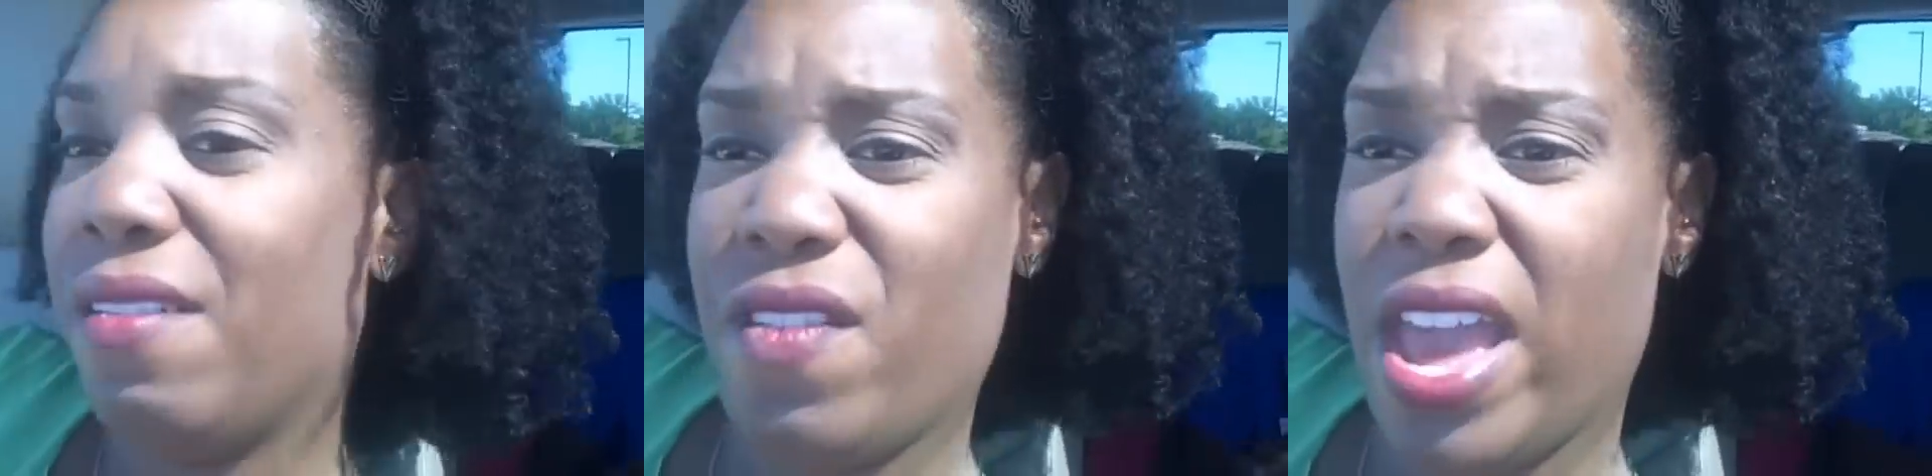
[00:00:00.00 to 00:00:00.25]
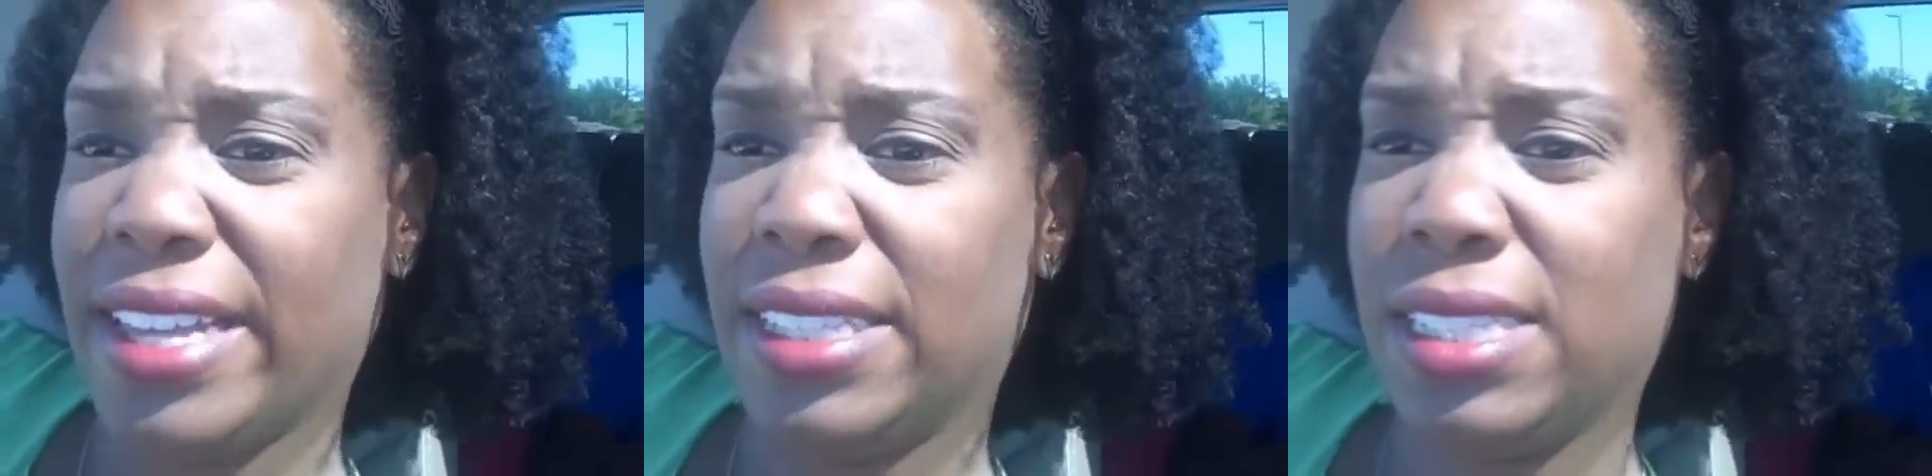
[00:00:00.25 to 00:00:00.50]

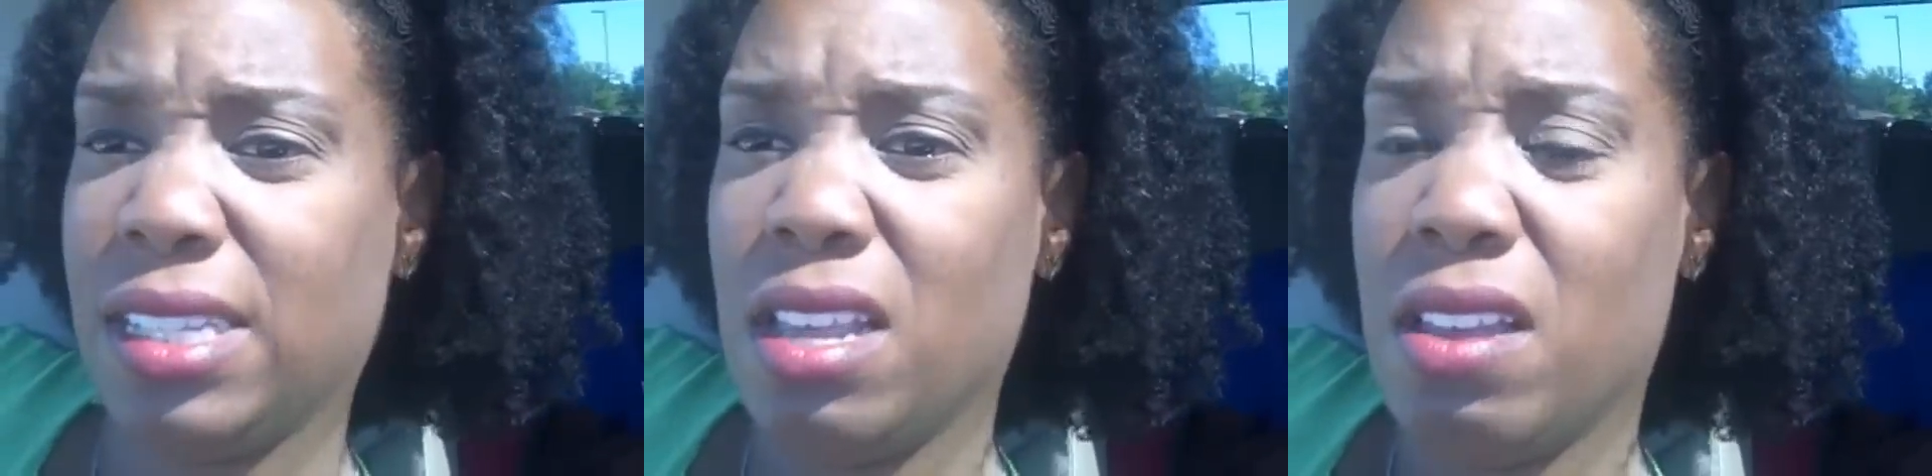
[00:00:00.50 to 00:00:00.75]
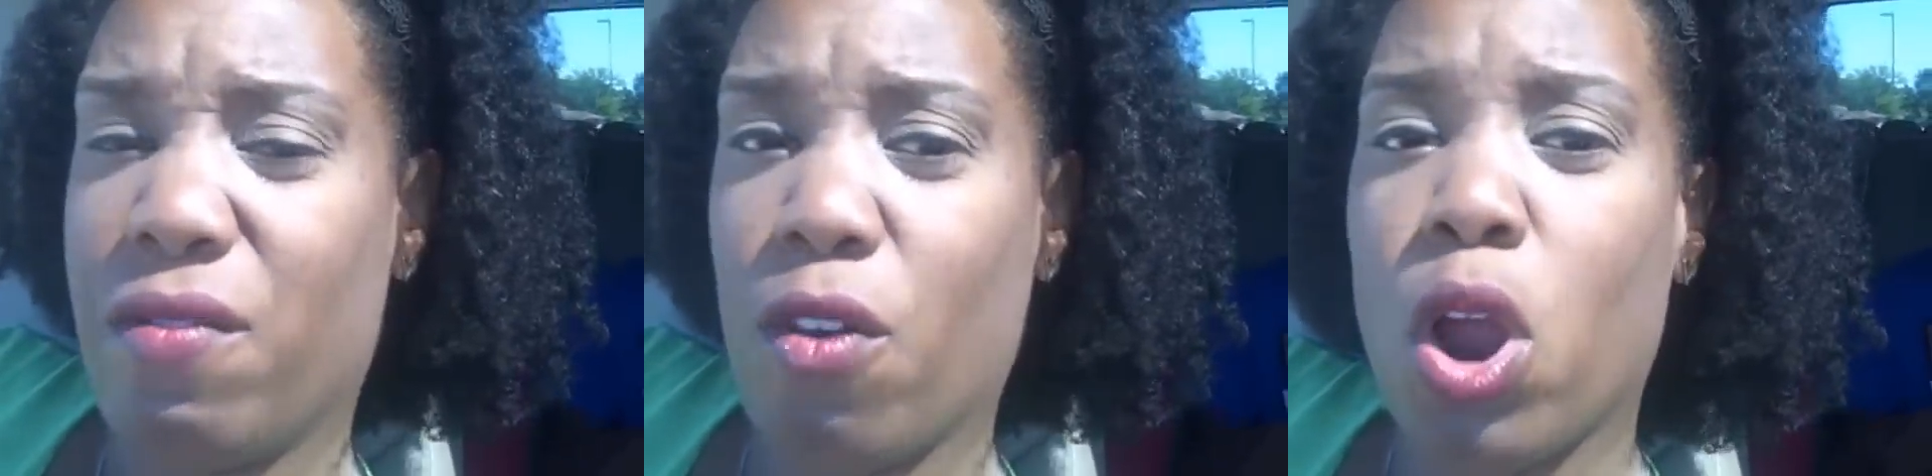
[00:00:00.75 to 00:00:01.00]
effects
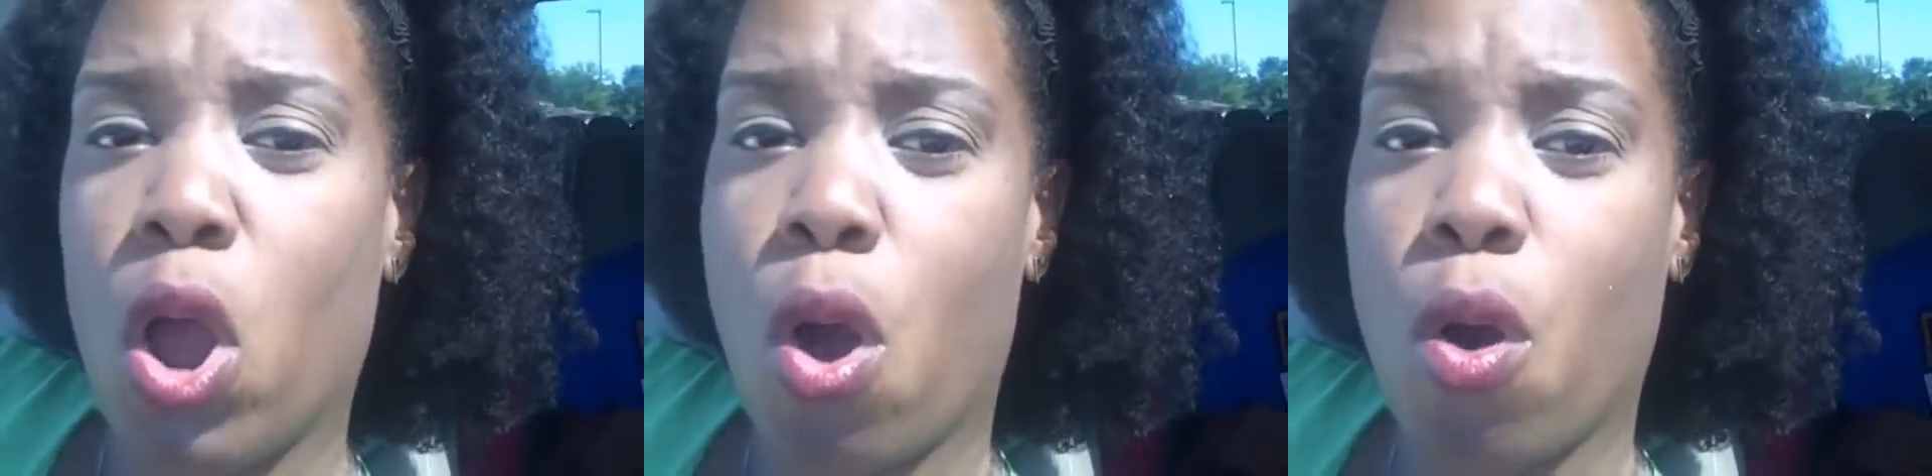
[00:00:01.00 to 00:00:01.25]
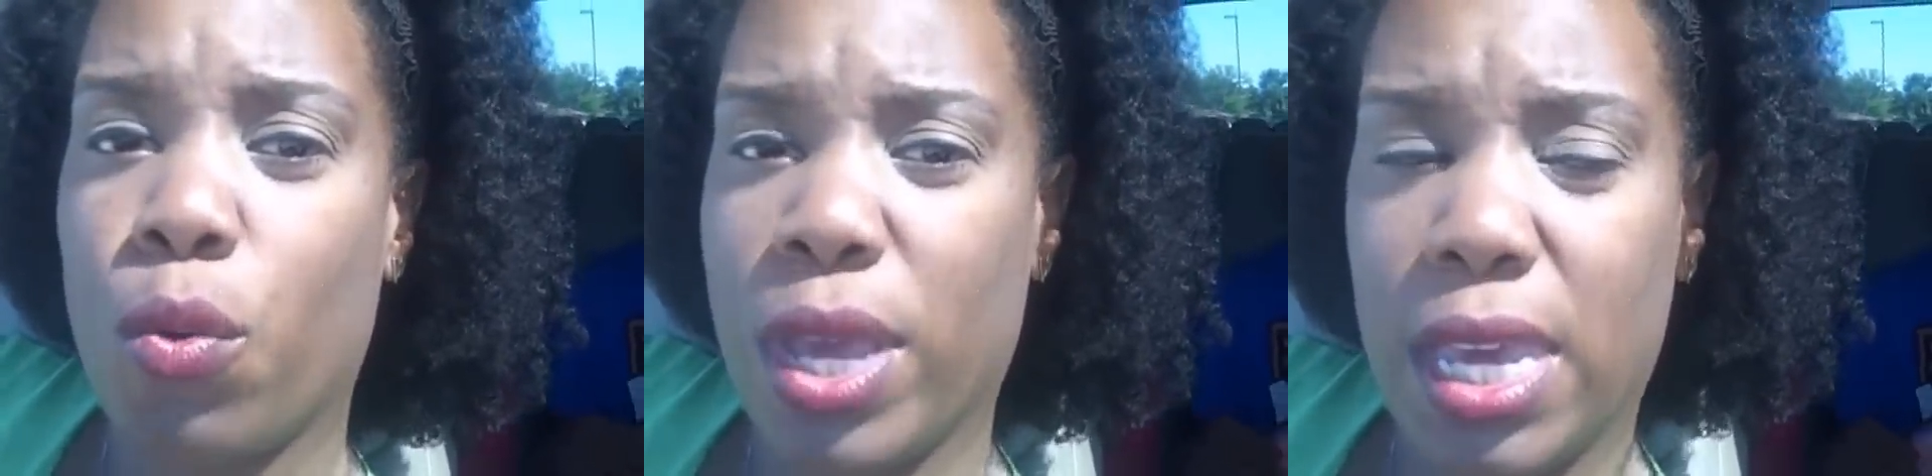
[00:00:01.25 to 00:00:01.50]
for a
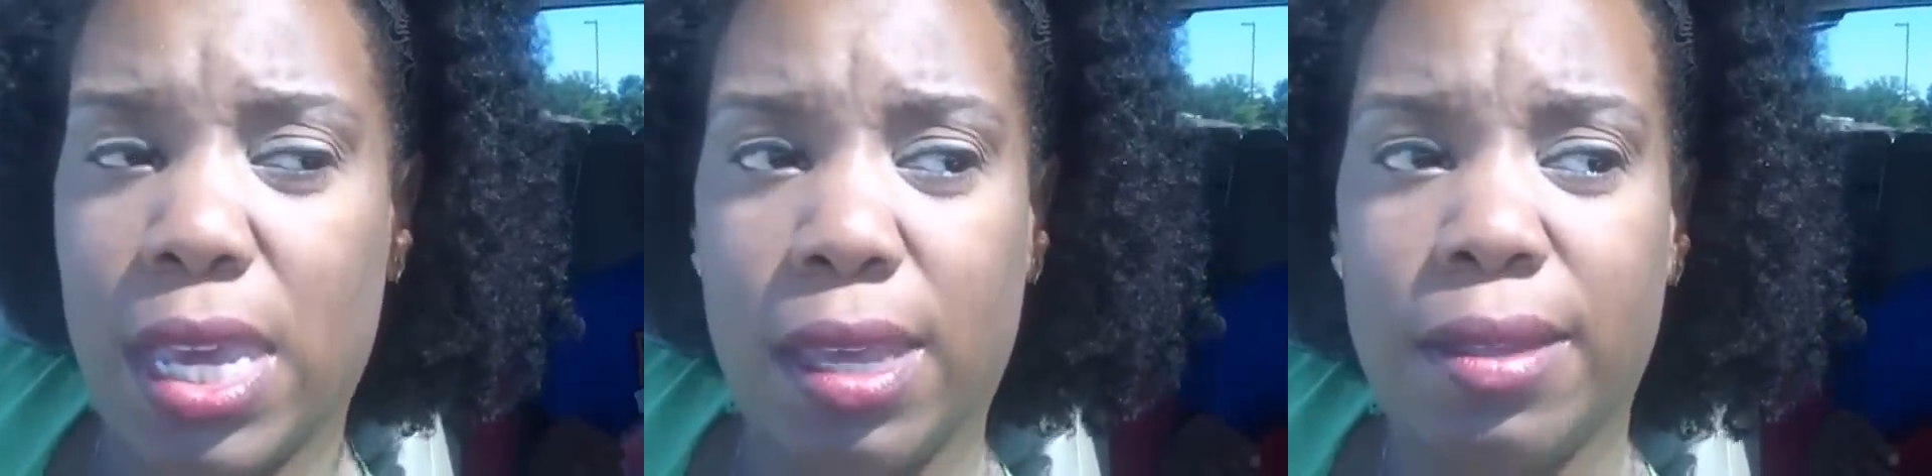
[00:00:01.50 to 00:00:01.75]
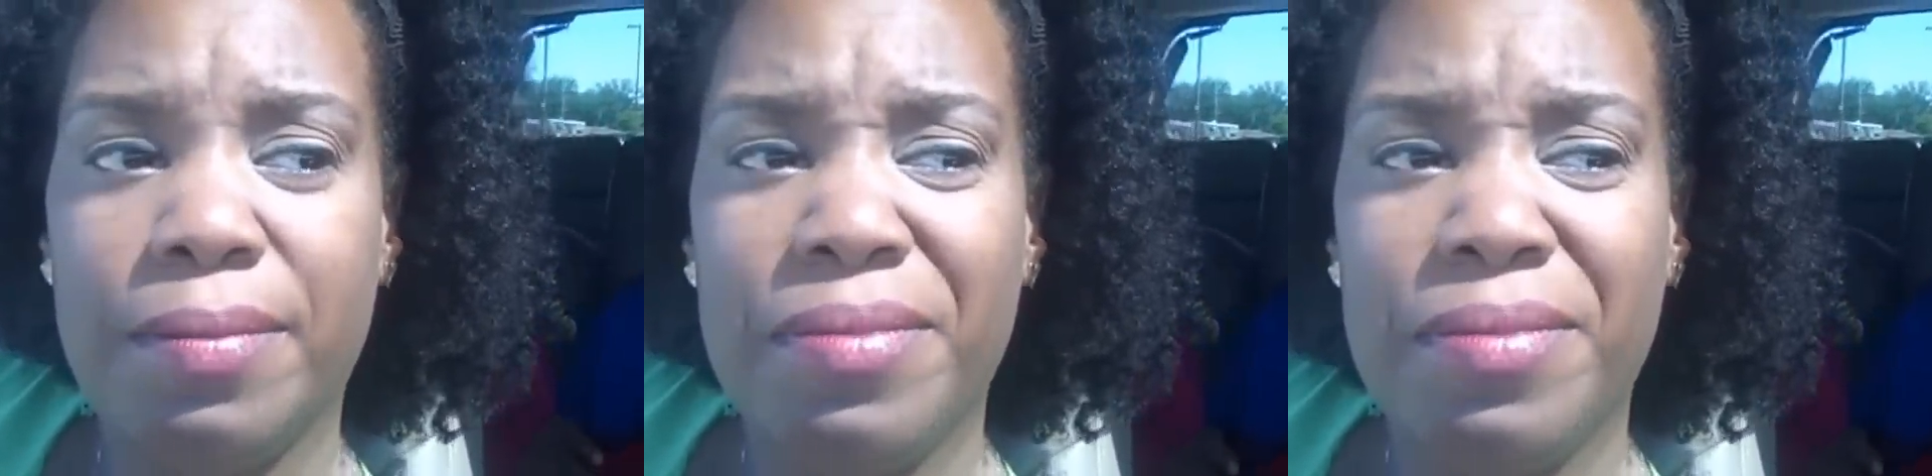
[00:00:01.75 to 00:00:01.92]
whole week.